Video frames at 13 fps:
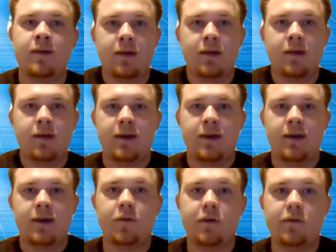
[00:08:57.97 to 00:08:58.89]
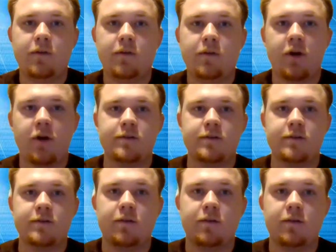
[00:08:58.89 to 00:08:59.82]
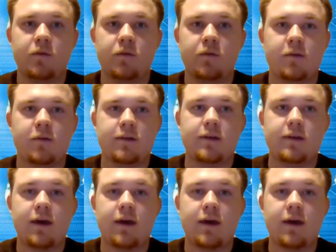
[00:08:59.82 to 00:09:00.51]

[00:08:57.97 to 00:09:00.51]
And for this project, it was really